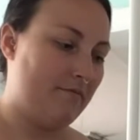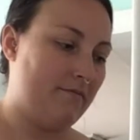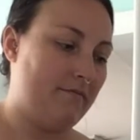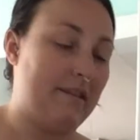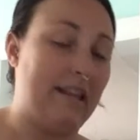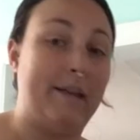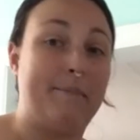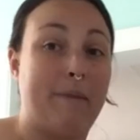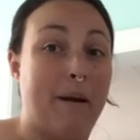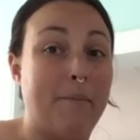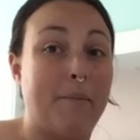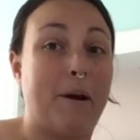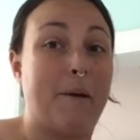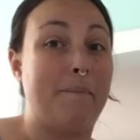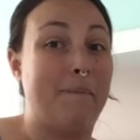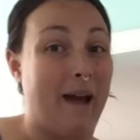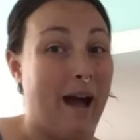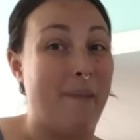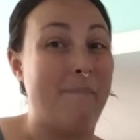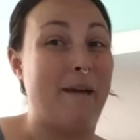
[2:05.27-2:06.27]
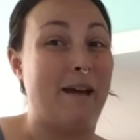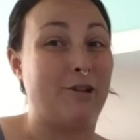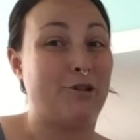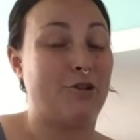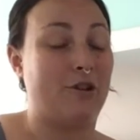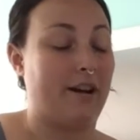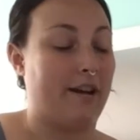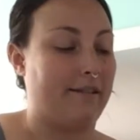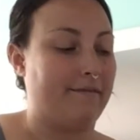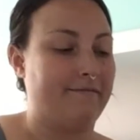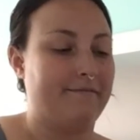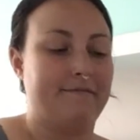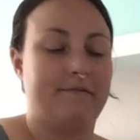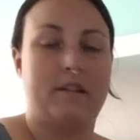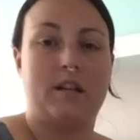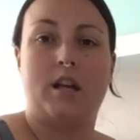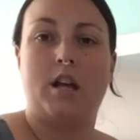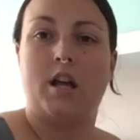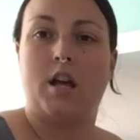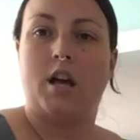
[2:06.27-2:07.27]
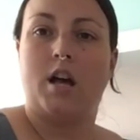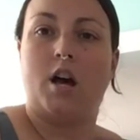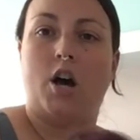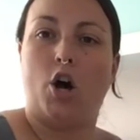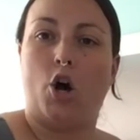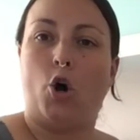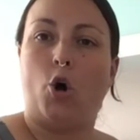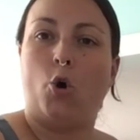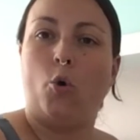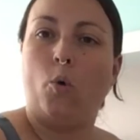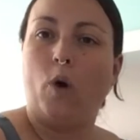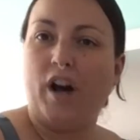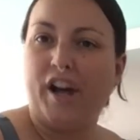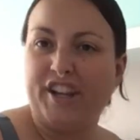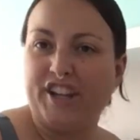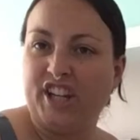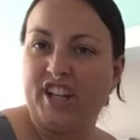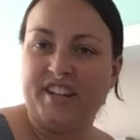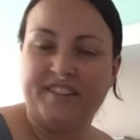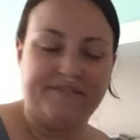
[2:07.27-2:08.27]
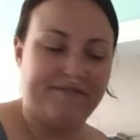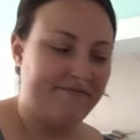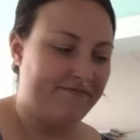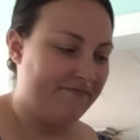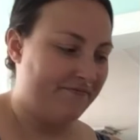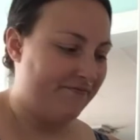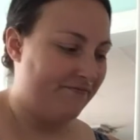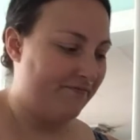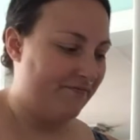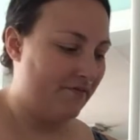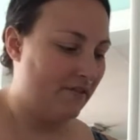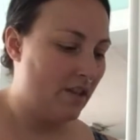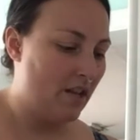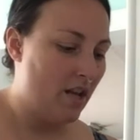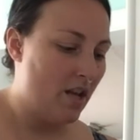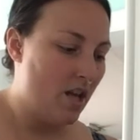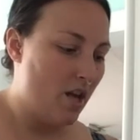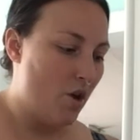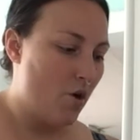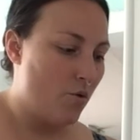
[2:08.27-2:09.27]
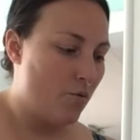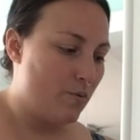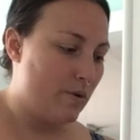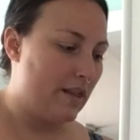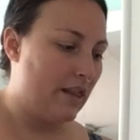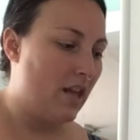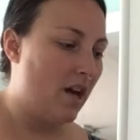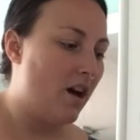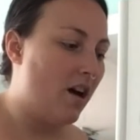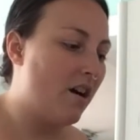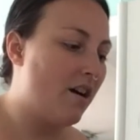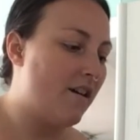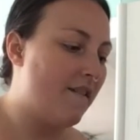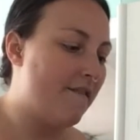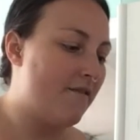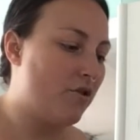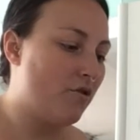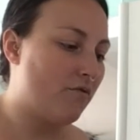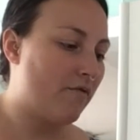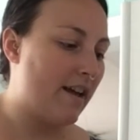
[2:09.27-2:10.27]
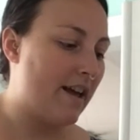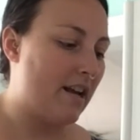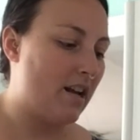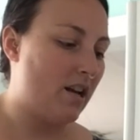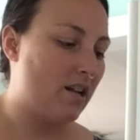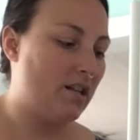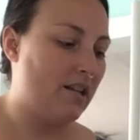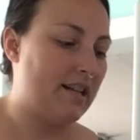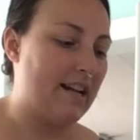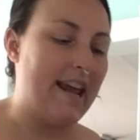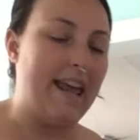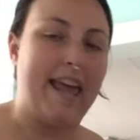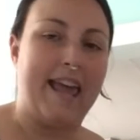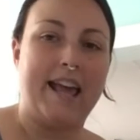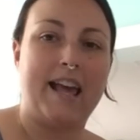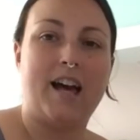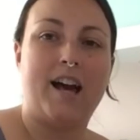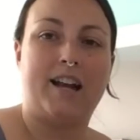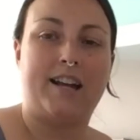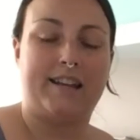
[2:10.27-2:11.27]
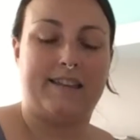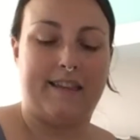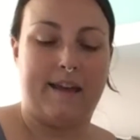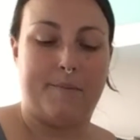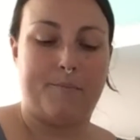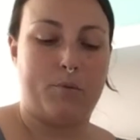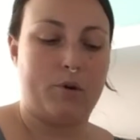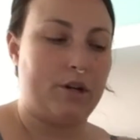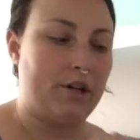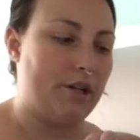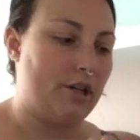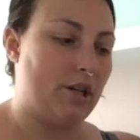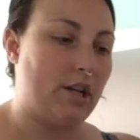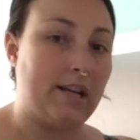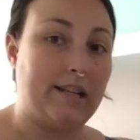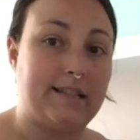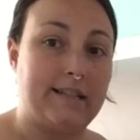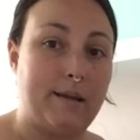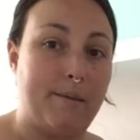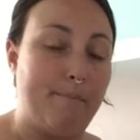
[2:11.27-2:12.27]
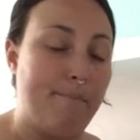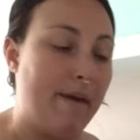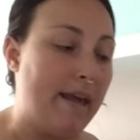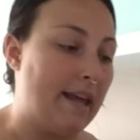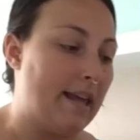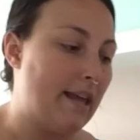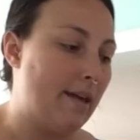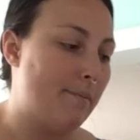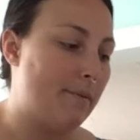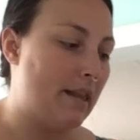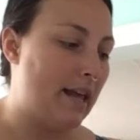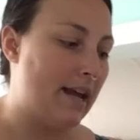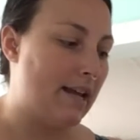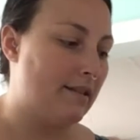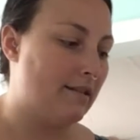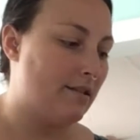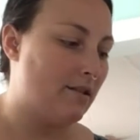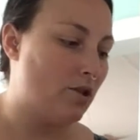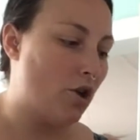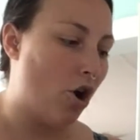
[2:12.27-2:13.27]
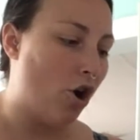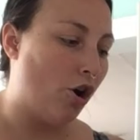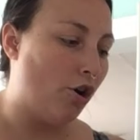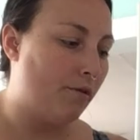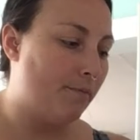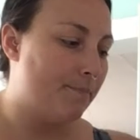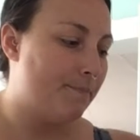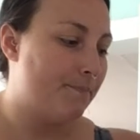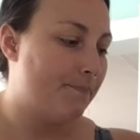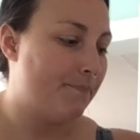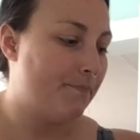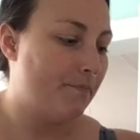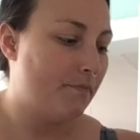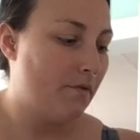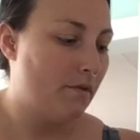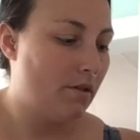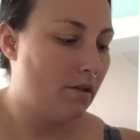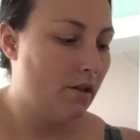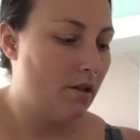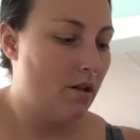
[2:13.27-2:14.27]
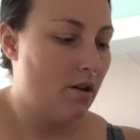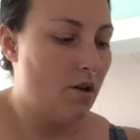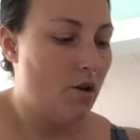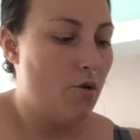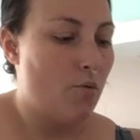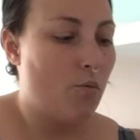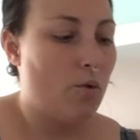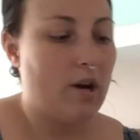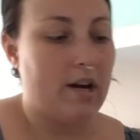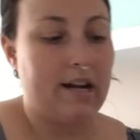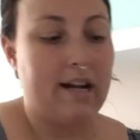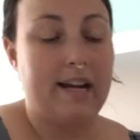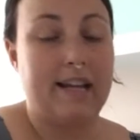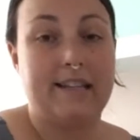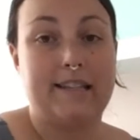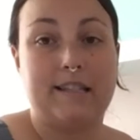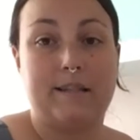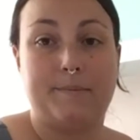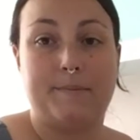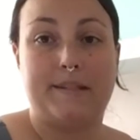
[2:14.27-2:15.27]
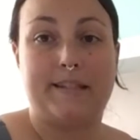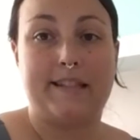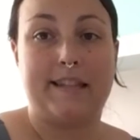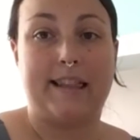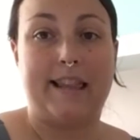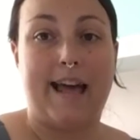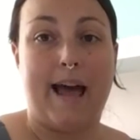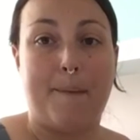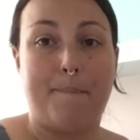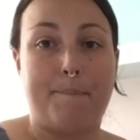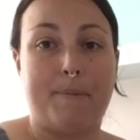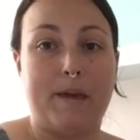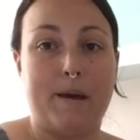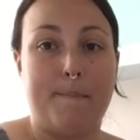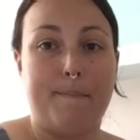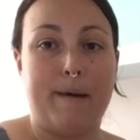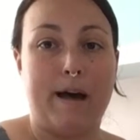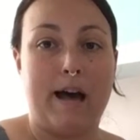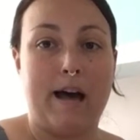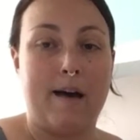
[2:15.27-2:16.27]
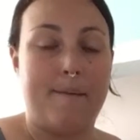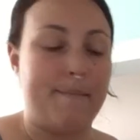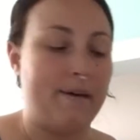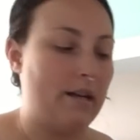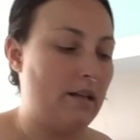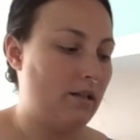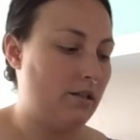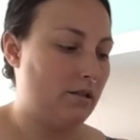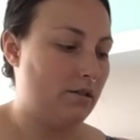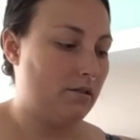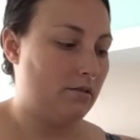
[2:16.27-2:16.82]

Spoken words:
And remember, I'm not measuring. A whole onion. We love the red onion. I hate cutting them. We're going to need some pink Himalayan salt. We're going to need some Slap Ya Mama.